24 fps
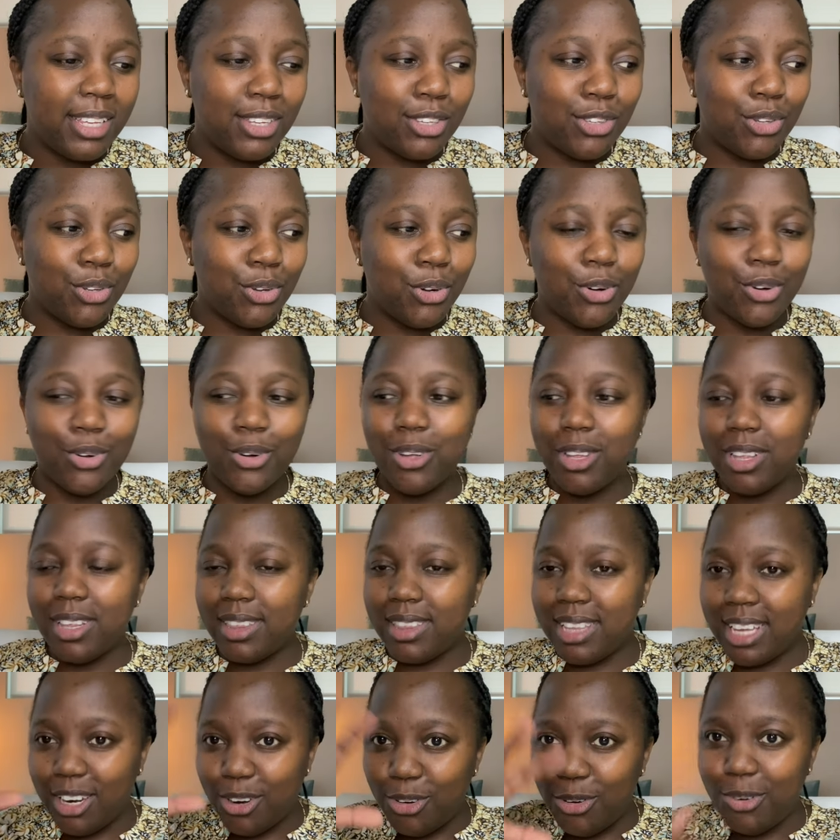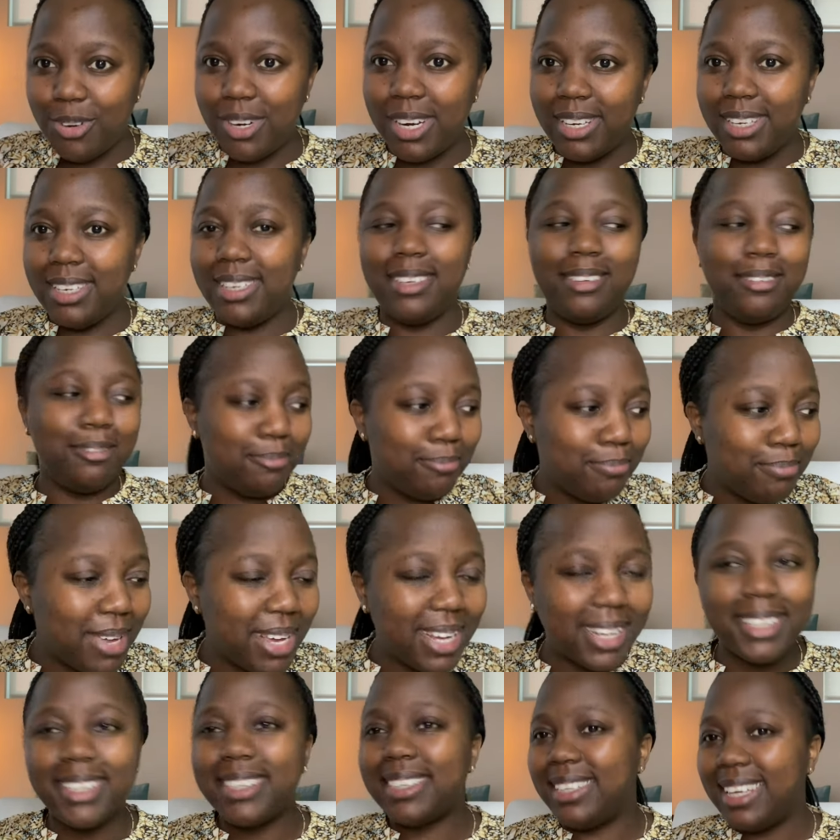So that already
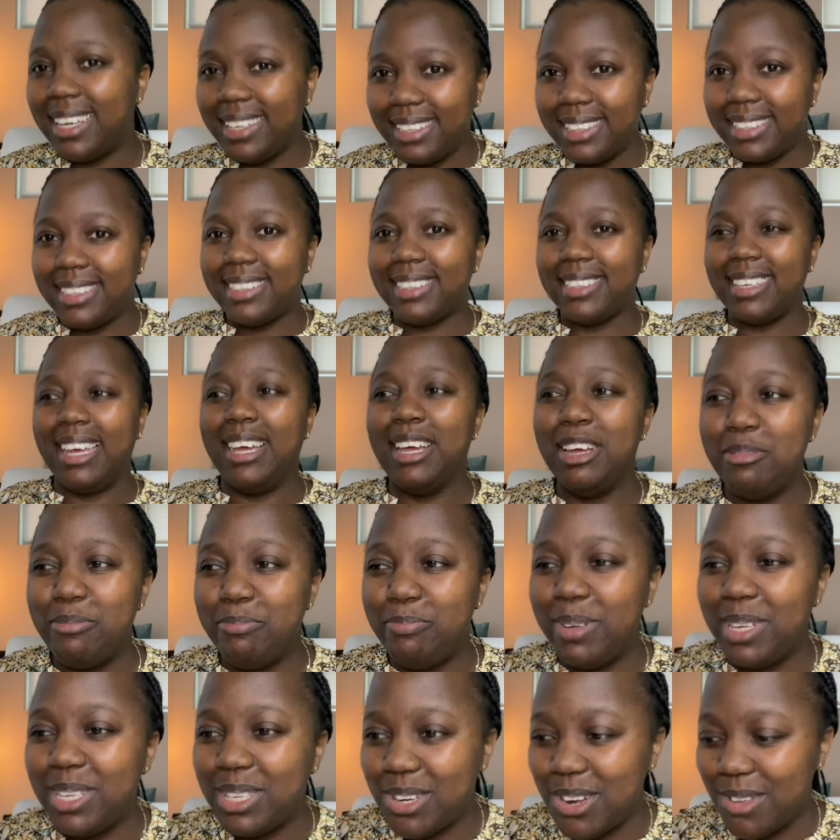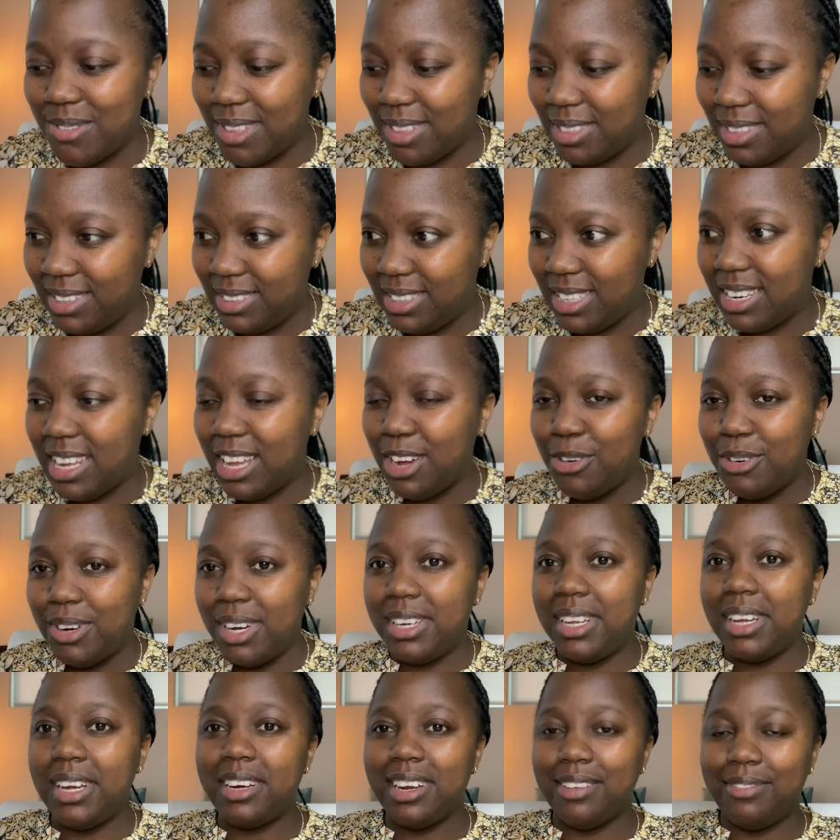makes sense based on the things that I
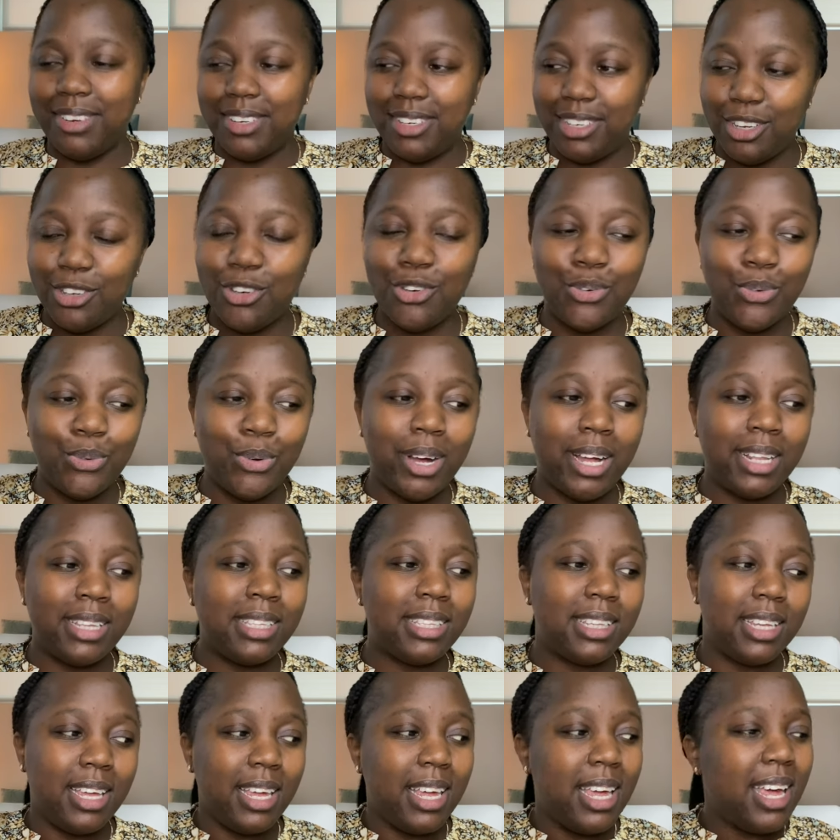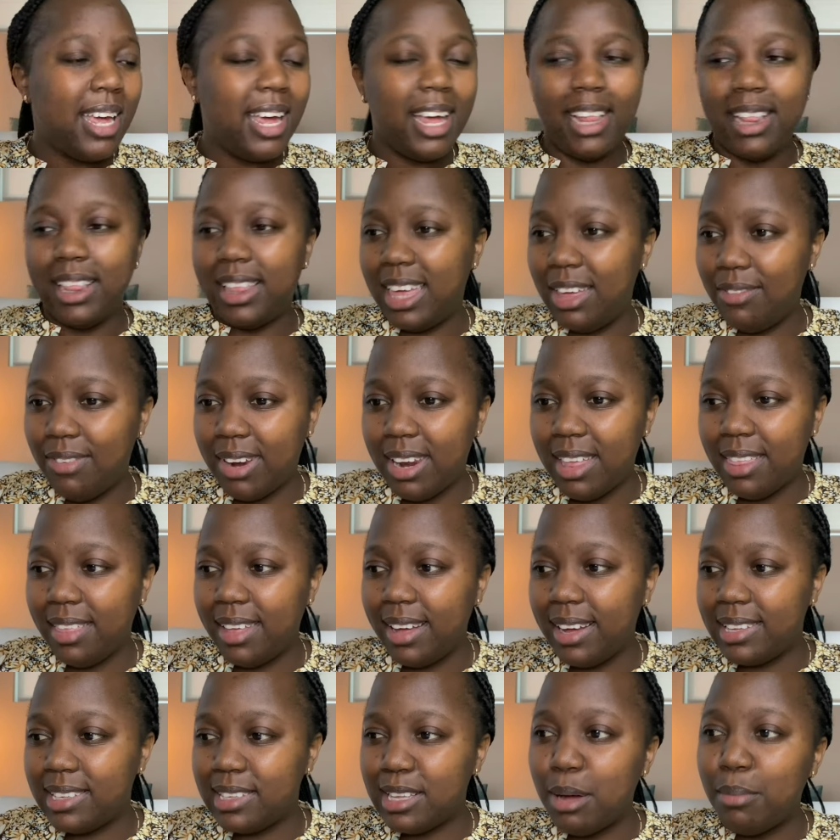already gravitate towards. I'll give
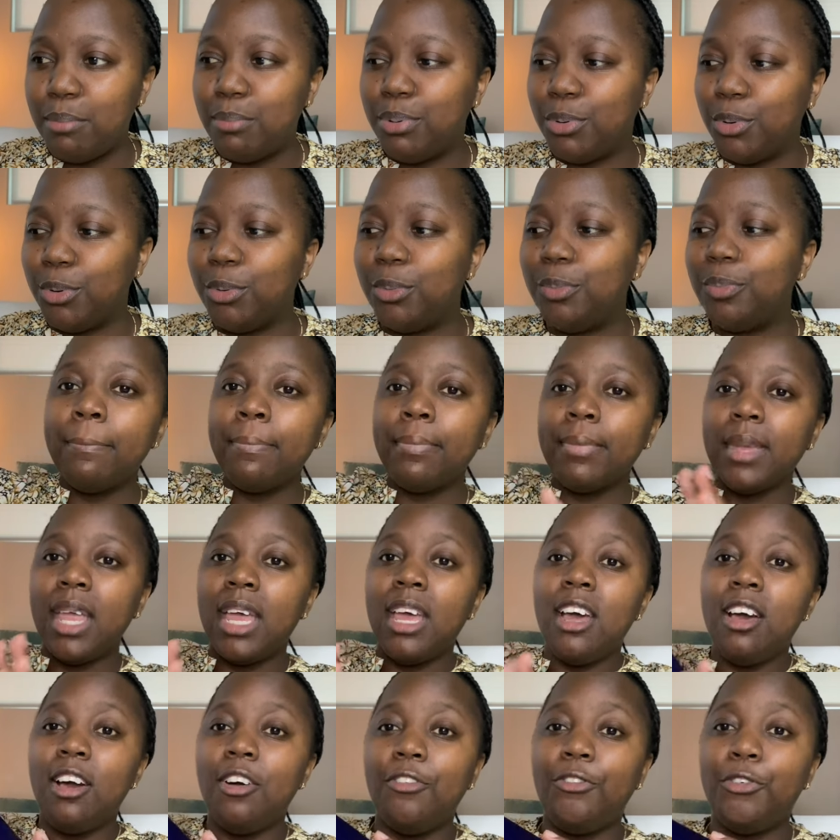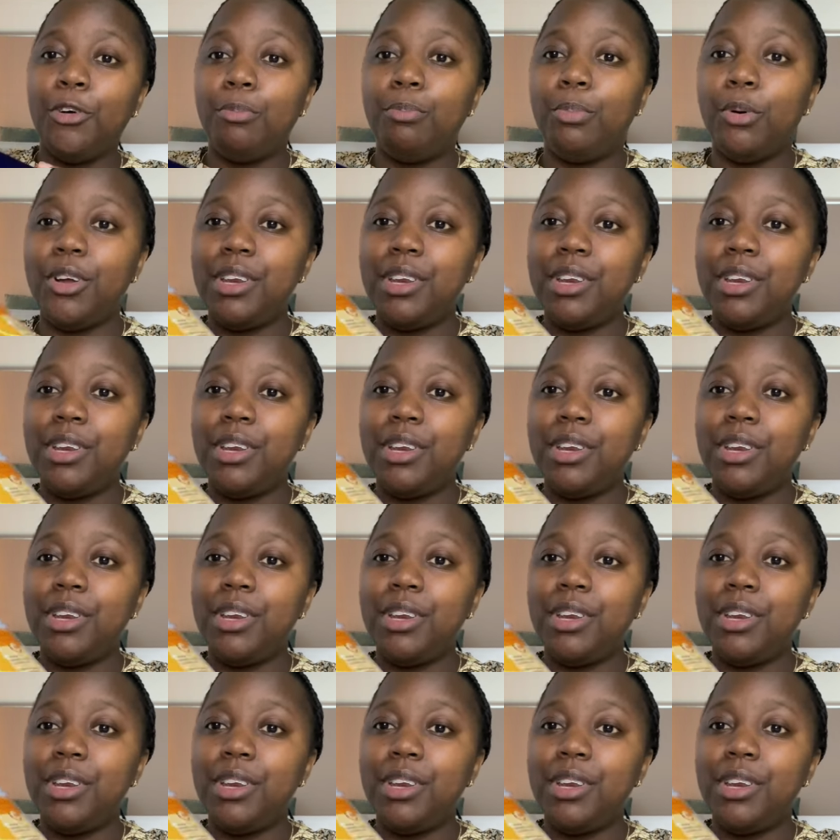another example. For